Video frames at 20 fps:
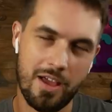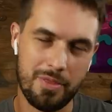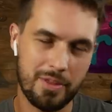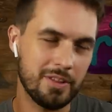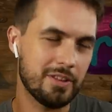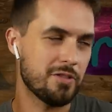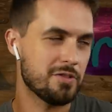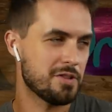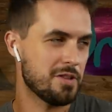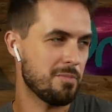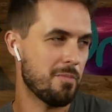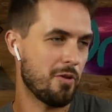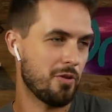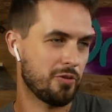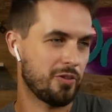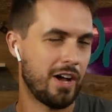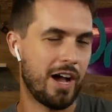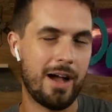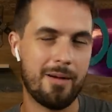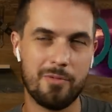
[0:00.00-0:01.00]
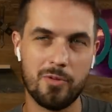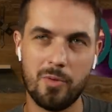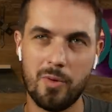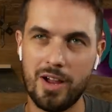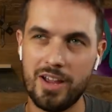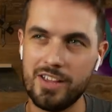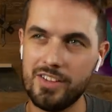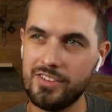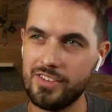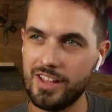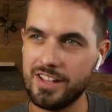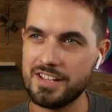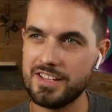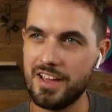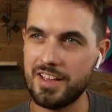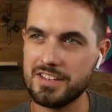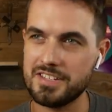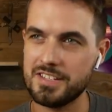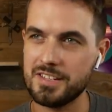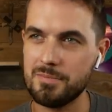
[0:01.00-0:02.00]
I think those are the most common ways I,
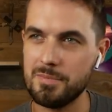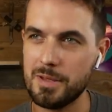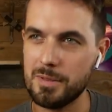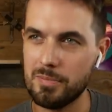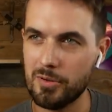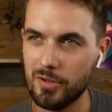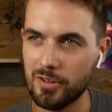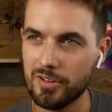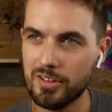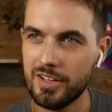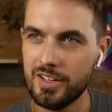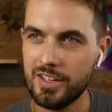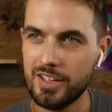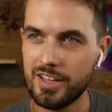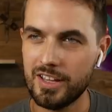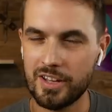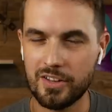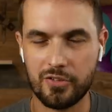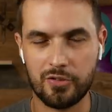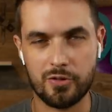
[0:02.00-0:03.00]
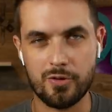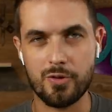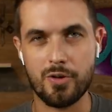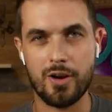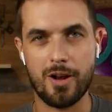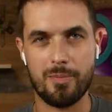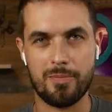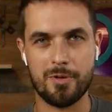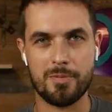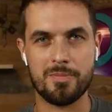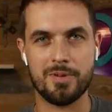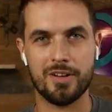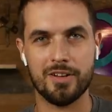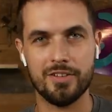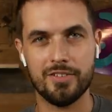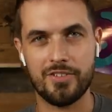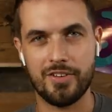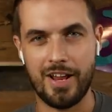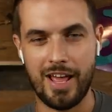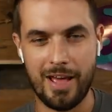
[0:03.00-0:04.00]
I see people screwing up their
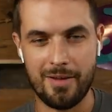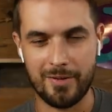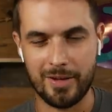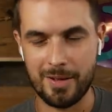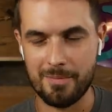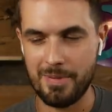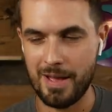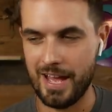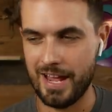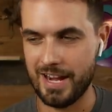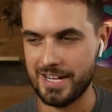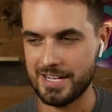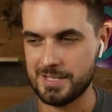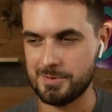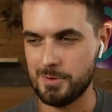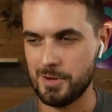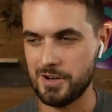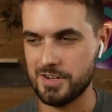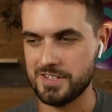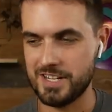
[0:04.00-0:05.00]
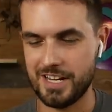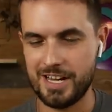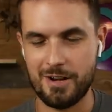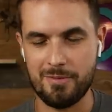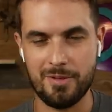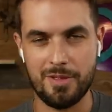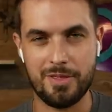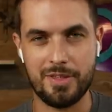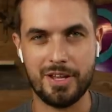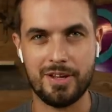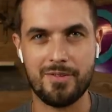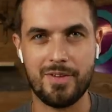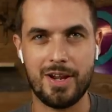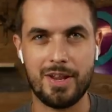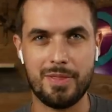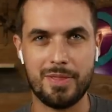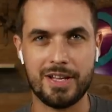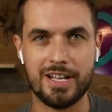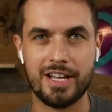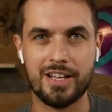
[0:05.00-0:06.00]
builds and having a bad experience. I can't really think of
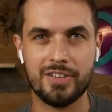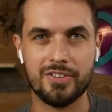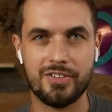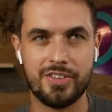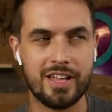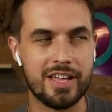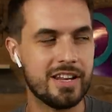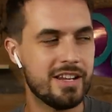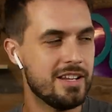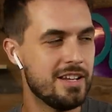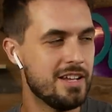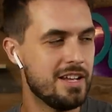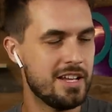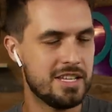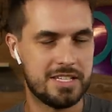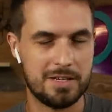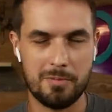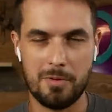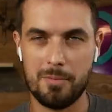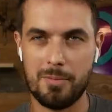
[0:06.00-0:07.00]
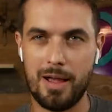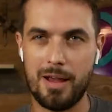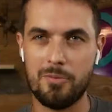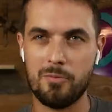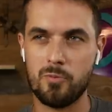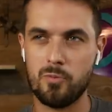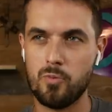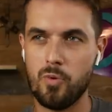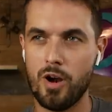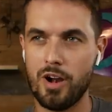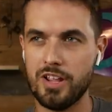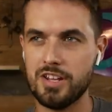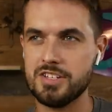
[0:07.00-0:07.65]
anything else that someone might run